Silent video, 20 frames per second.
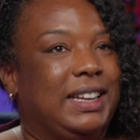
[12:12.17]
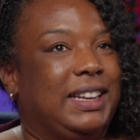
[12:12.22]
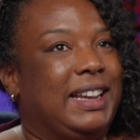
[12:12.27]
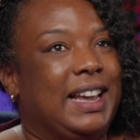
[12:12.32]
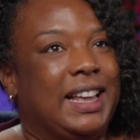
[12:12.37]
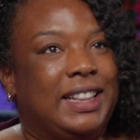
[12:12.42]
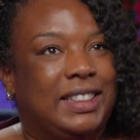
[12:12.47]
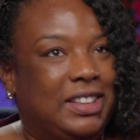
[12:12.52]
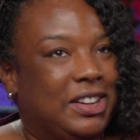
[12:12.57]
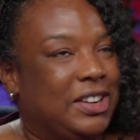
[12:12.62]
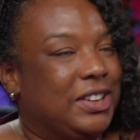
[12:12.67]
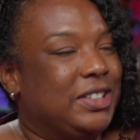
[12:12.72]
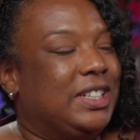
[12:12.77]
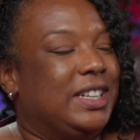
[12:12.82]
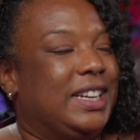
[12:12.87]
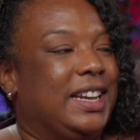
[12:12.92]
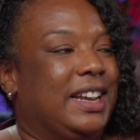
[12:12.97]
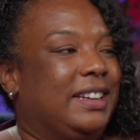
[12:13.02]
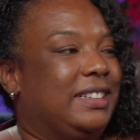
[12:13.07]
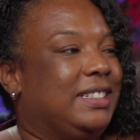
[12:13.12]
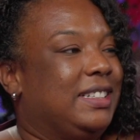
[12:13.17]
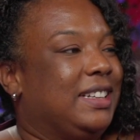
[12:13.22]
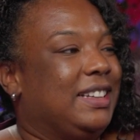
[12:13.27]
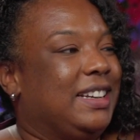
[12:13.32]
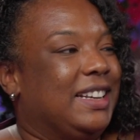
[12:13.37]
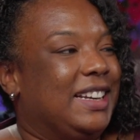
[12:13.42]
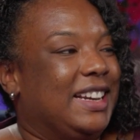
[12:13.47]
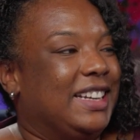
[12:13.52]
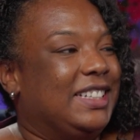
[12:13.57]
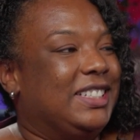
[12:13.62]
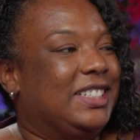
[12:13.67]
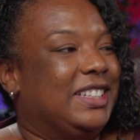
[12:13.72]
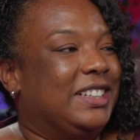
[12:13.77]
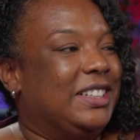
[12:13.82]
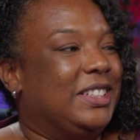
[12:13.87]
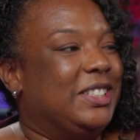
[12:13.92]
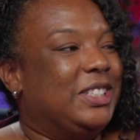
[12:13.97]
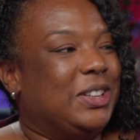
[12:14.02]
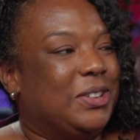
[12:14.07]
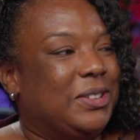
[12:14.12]
get the internet
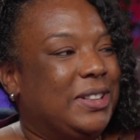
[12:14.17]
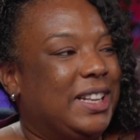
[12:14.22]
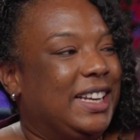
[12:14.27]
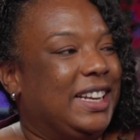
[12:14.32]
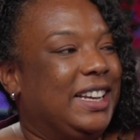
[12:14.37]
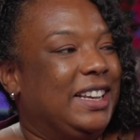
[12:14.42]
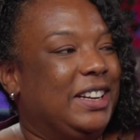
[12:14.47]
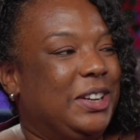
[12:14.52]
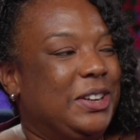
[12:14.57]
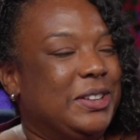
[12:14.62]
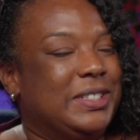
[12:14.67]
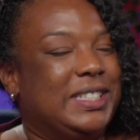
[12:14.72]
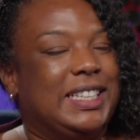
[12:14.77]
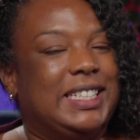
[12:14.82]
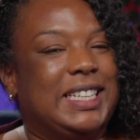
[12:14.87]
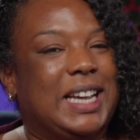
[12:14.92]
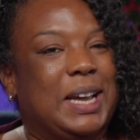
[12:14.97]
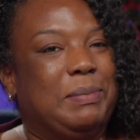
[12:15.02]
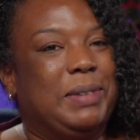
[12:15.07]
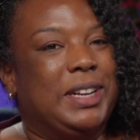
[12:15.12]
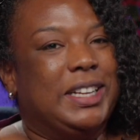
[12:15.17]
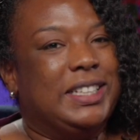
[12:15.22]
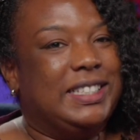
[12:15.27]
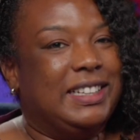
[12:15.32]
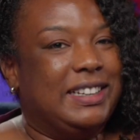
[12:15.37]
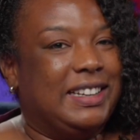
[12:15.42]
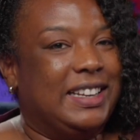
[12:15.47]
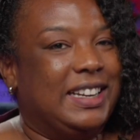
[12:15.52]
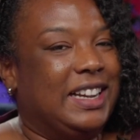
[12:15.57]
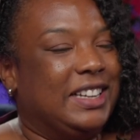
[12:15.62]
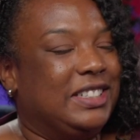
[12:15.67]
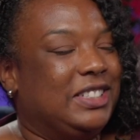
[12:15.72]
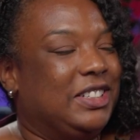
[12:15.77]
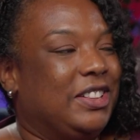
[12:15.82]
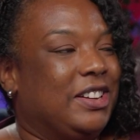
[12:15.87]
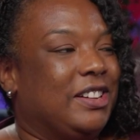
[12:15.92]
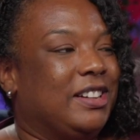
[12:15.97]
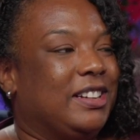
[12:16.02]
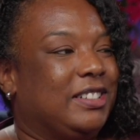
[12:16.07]
connection so they can use a tablet to connect to their